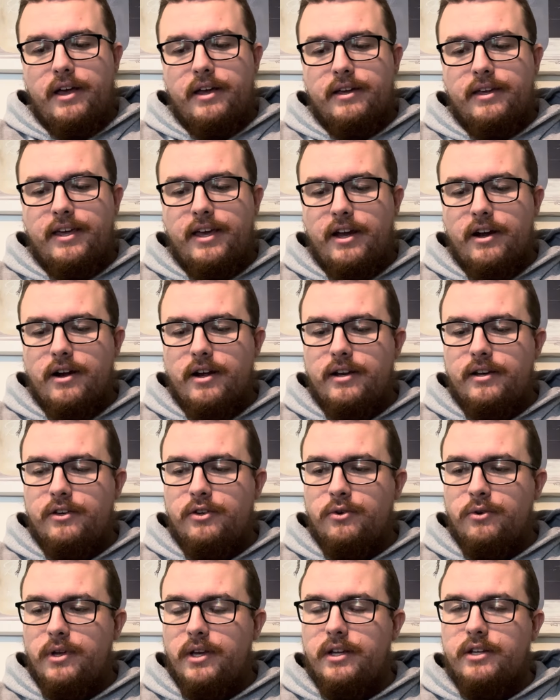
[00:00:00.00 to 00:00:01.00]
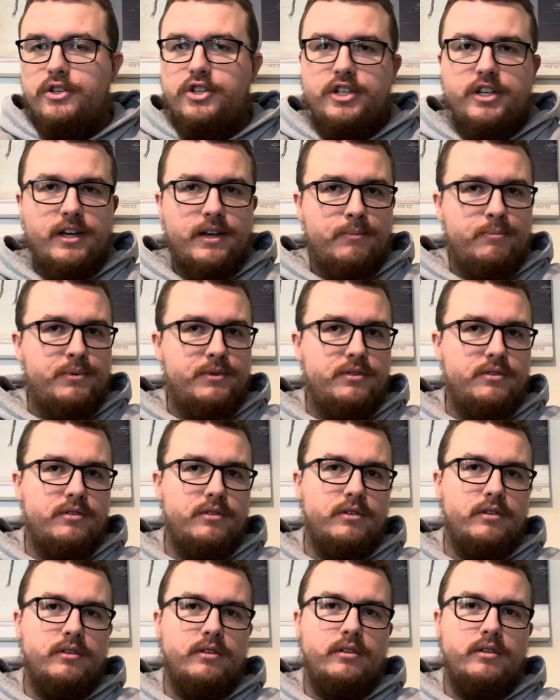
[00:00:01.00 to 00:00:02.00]
Garrett doing chips,
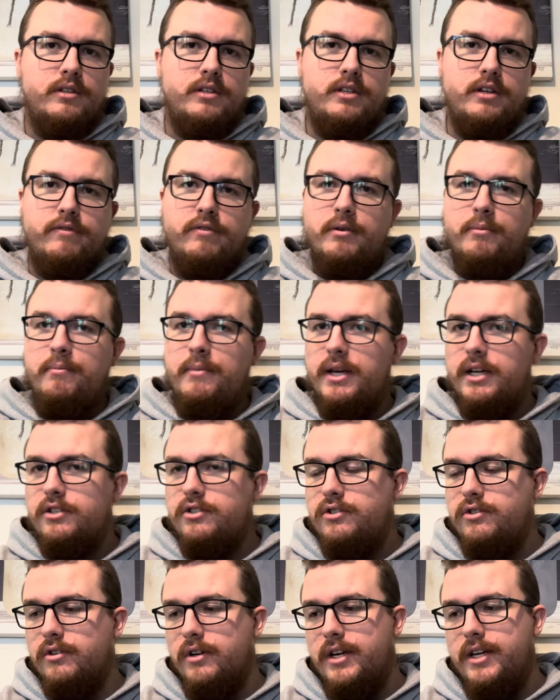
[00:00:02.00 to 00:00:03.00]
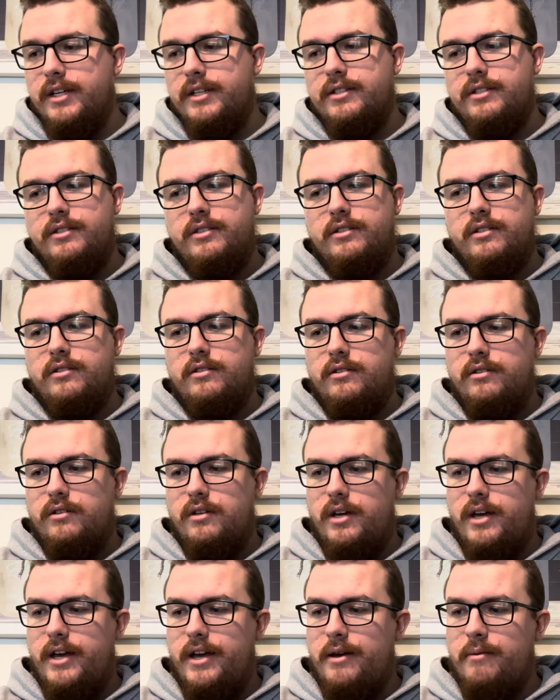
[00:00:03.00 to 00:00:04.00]
different mixed drinks,
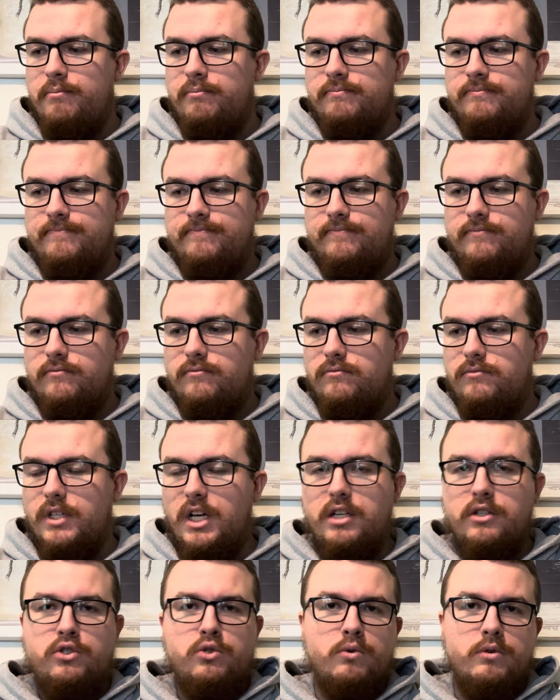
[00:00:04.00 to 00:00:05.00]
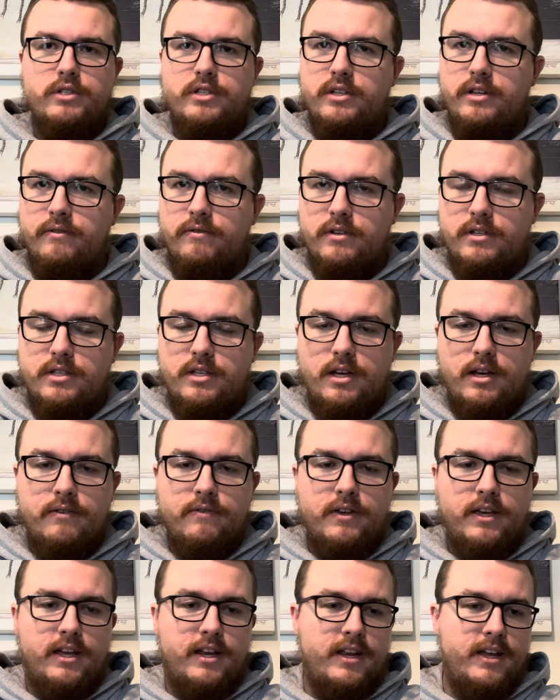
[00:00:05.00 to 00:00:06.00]
all sorts of different stuff.
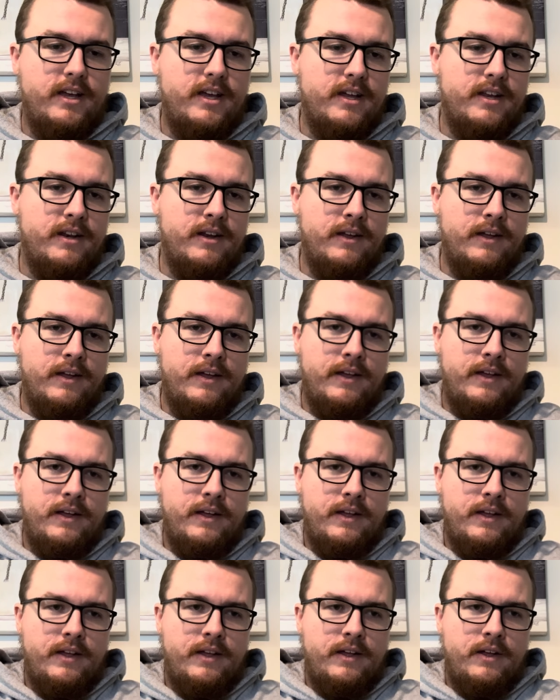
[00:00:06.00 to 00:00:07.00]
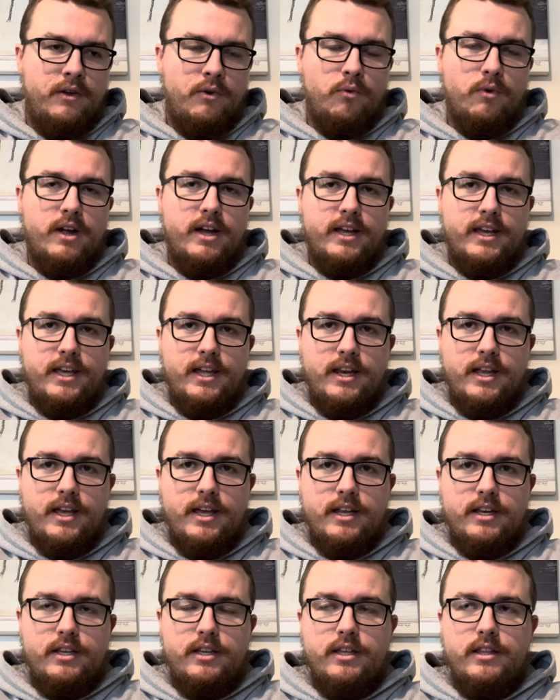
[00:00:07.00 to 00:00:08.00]
Ryan
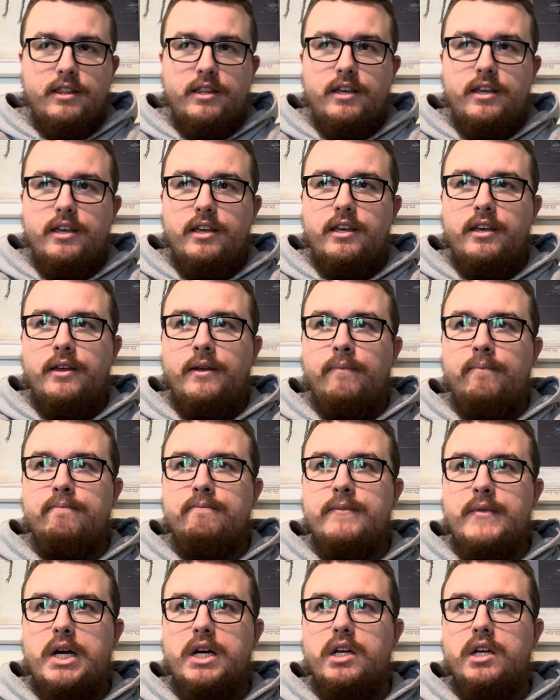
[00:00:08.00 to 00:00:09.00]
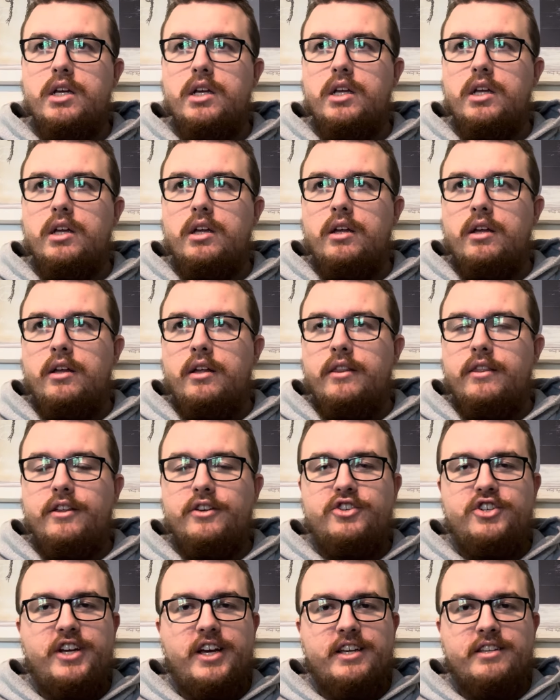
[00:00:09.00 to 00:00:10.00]
Kinahan did the
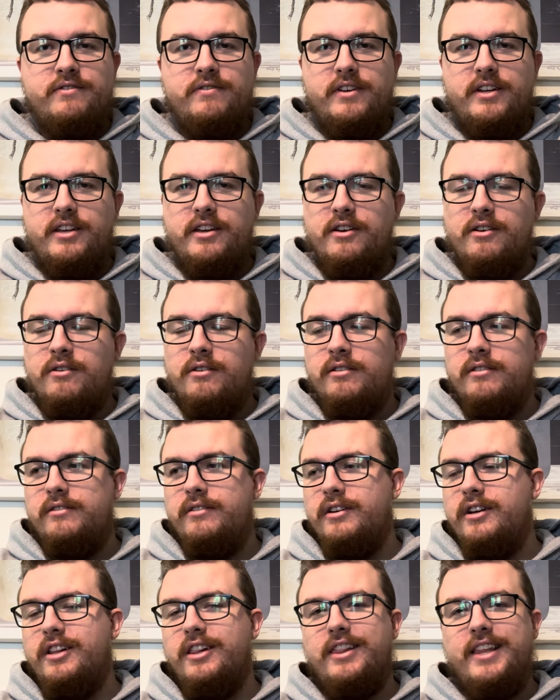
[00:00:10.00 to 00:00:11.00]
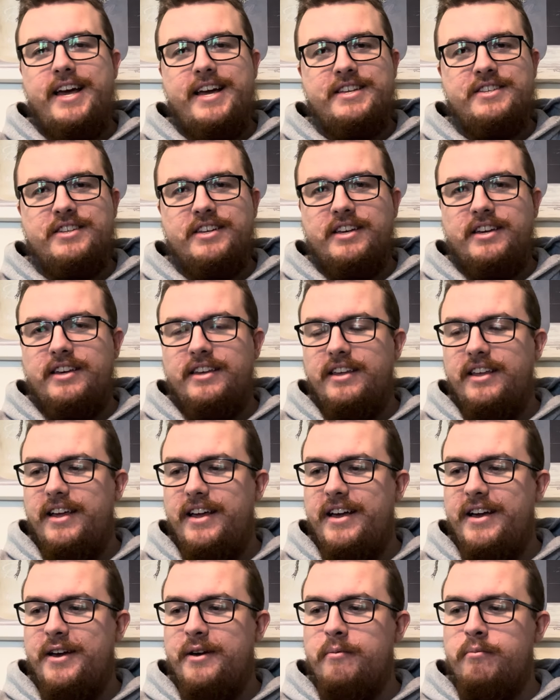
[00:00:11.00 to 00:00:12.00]
chess video, classic.
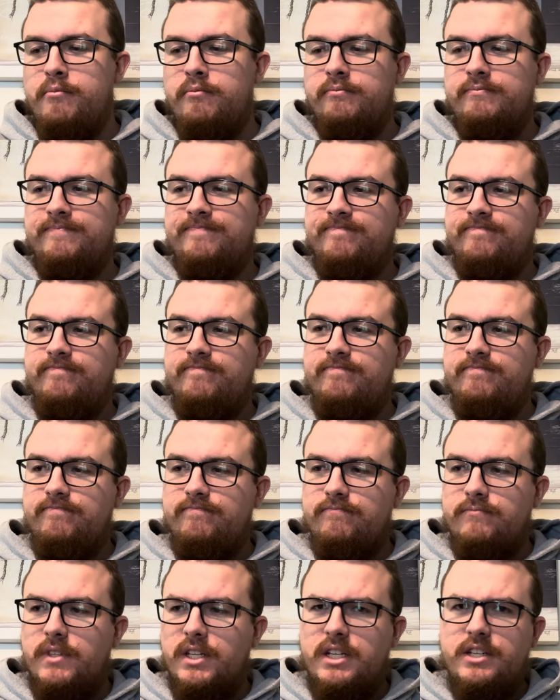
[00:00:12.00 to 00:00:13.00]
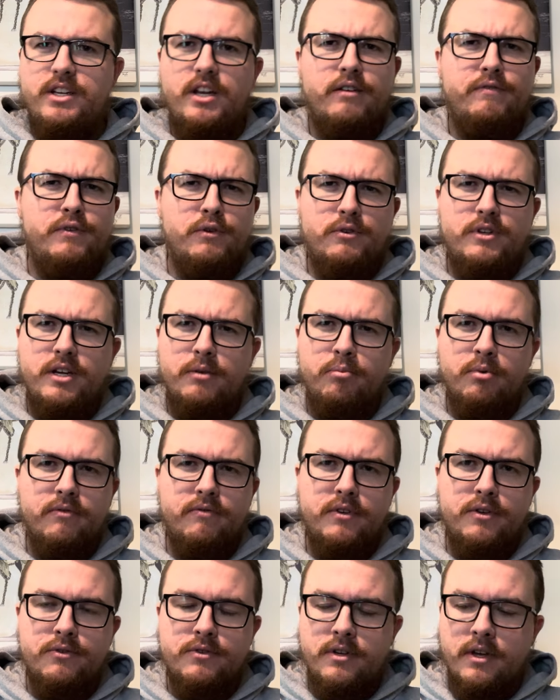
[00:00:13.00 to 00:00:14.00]
Done a few dip
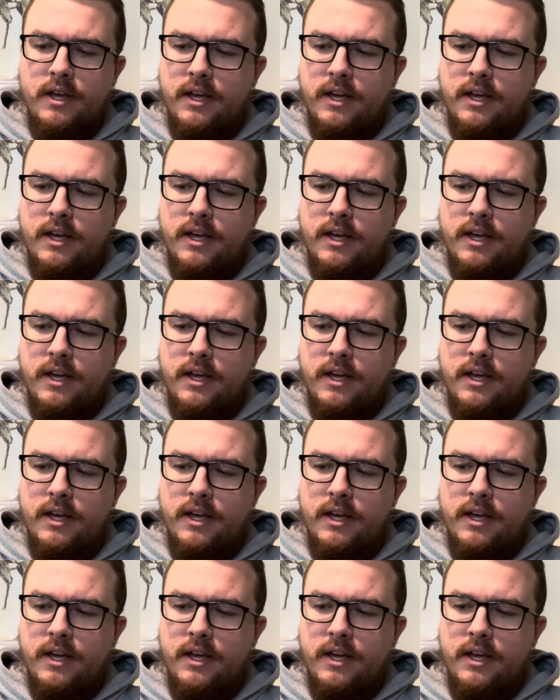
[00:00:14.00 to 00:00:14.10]
reviews.